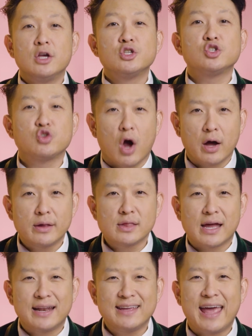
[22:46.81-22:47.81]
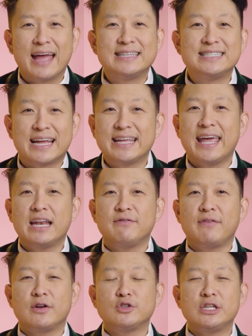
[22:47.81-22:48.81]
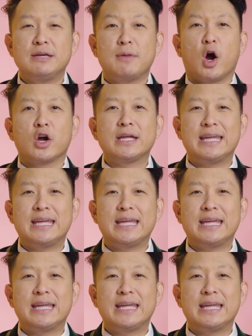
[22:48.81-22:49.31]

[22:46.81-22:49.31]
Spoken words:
strong aesthetic, and dedicated vendor team are